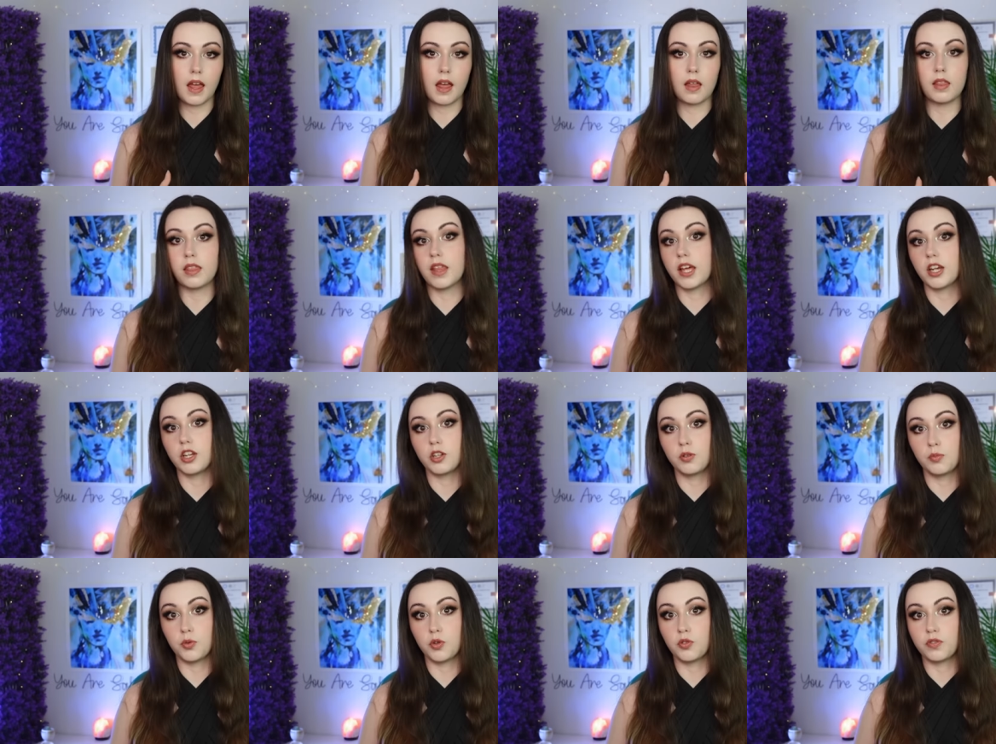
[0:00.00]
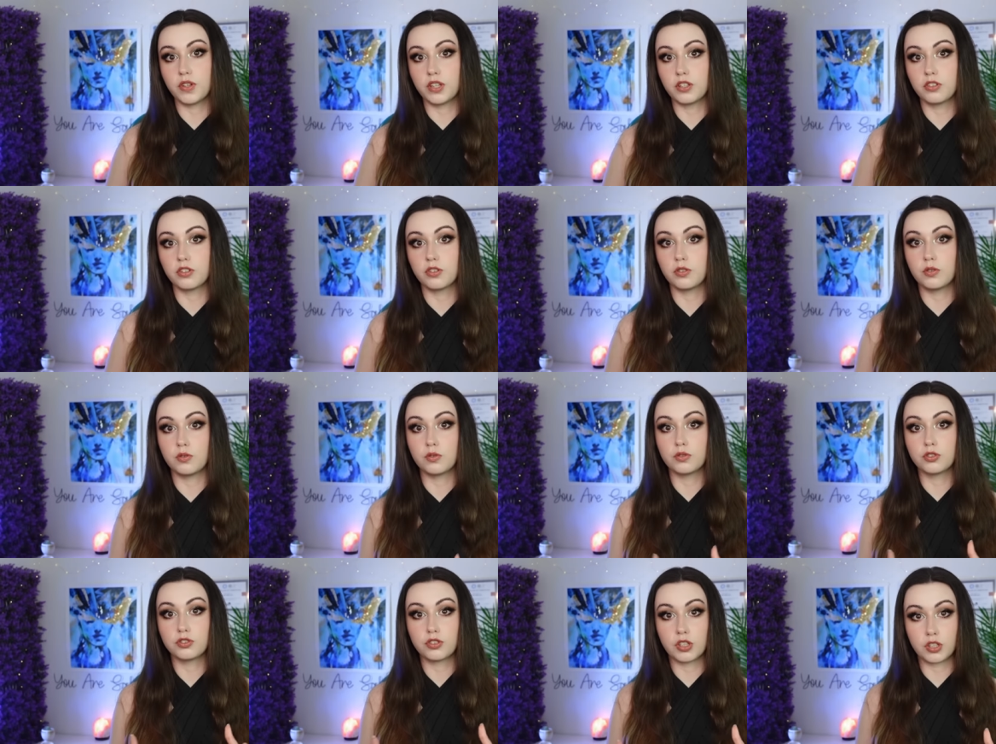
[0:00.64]
And then you move
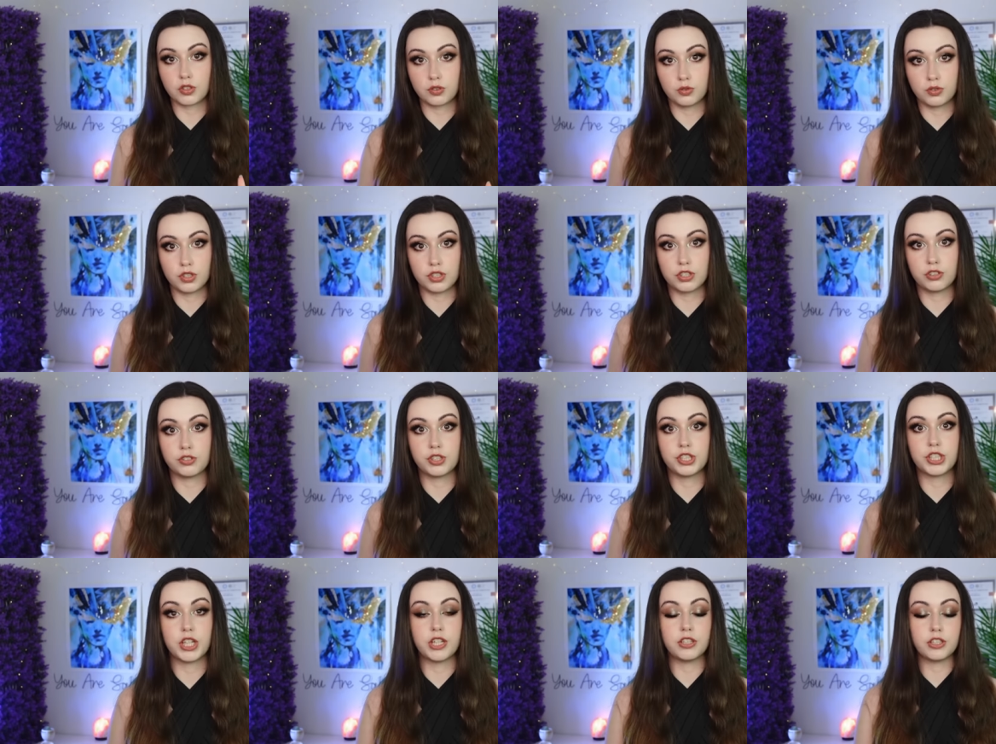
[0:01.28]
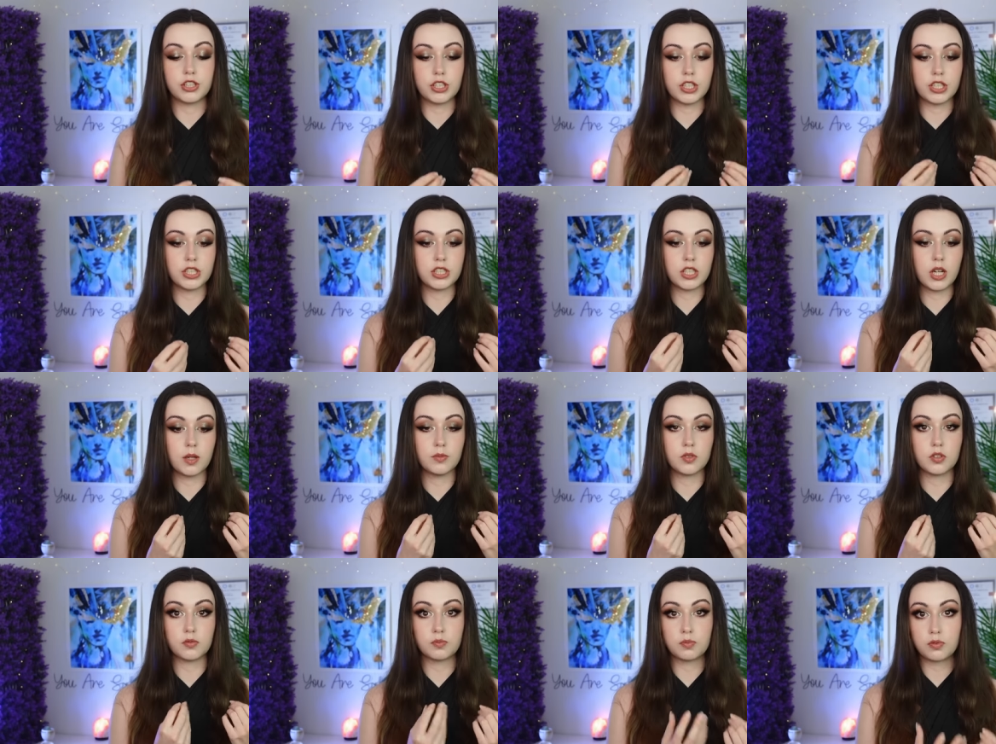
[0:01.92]
into structural dissociation in
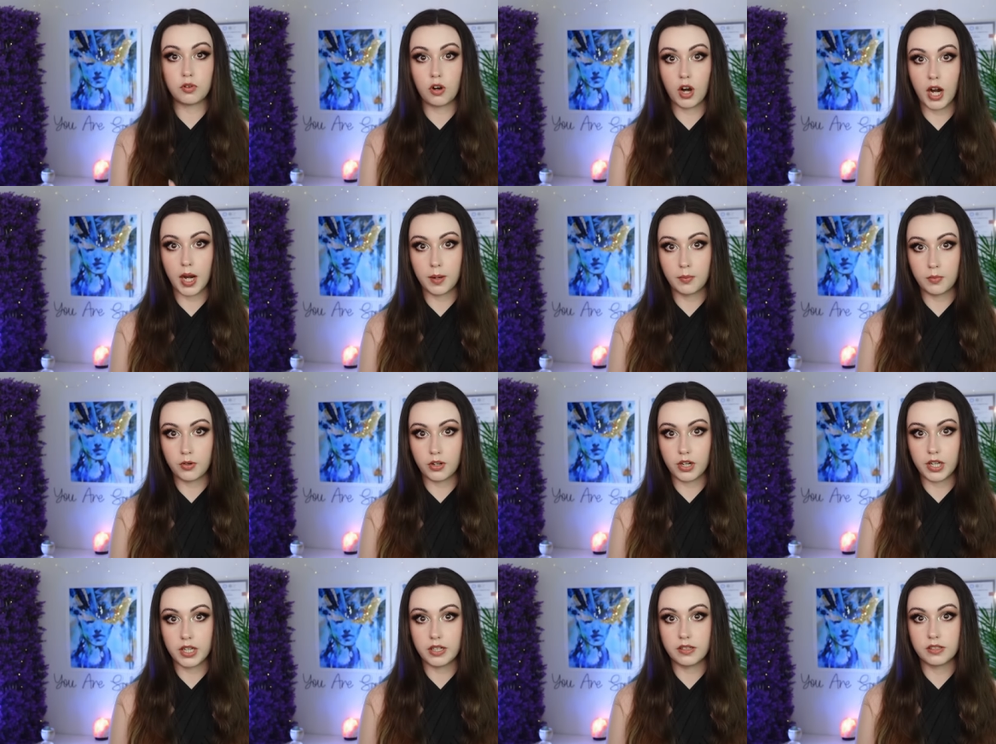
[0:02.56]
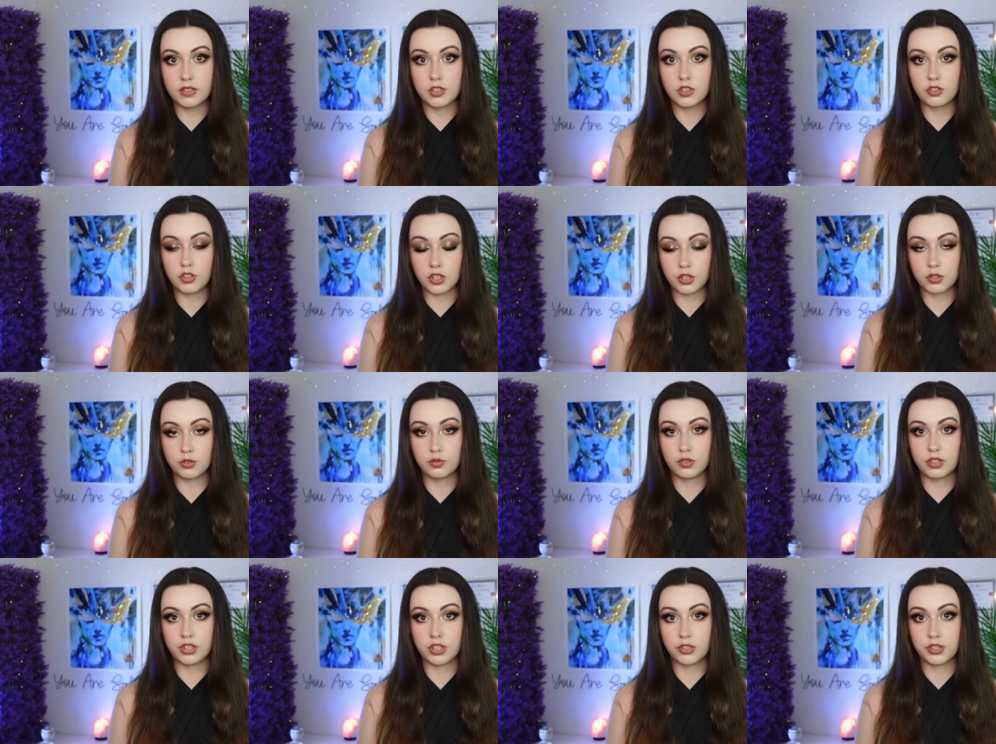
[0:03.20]
terms of primary
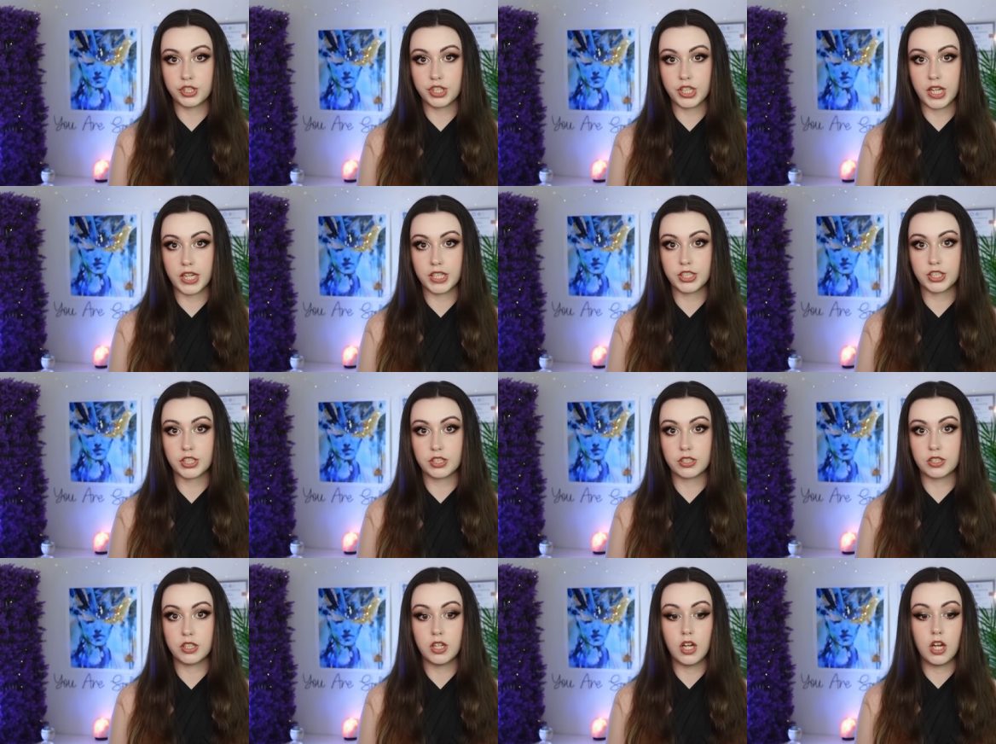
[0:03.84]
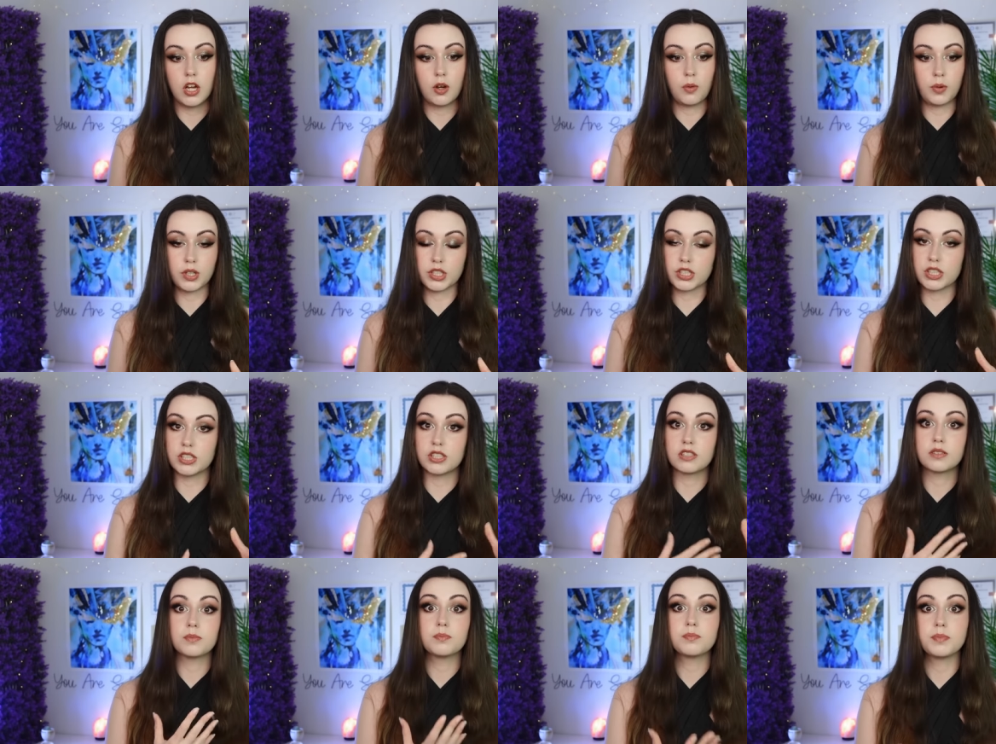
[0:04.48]
structural dissociation, which
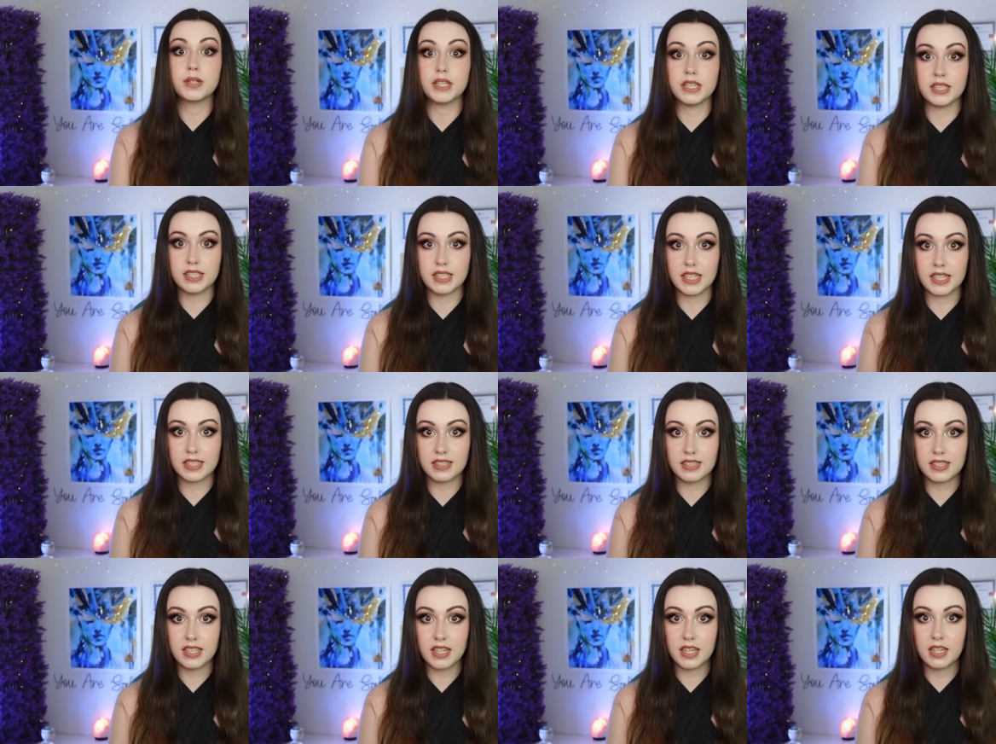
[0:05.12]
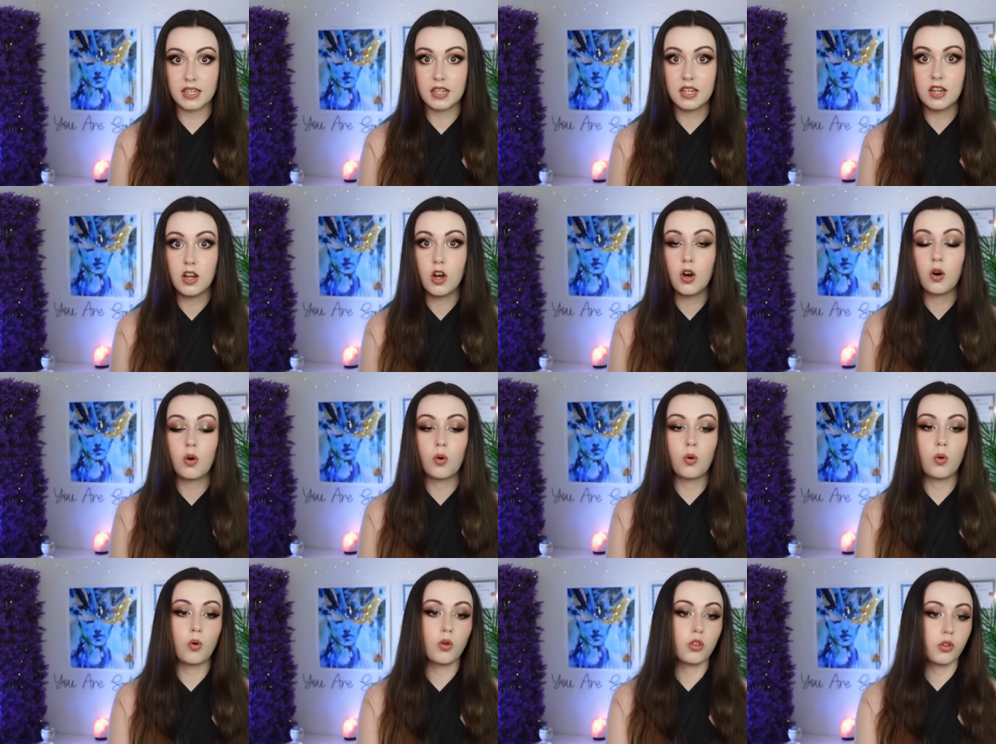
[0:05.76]
is PTSD,
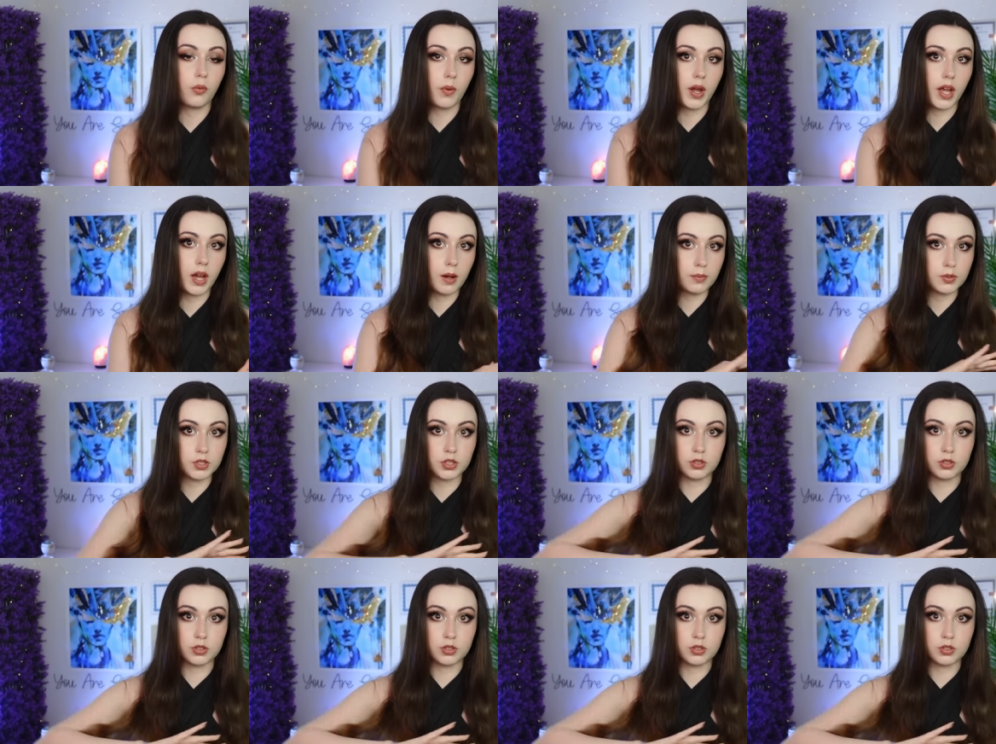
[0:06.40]
all the way up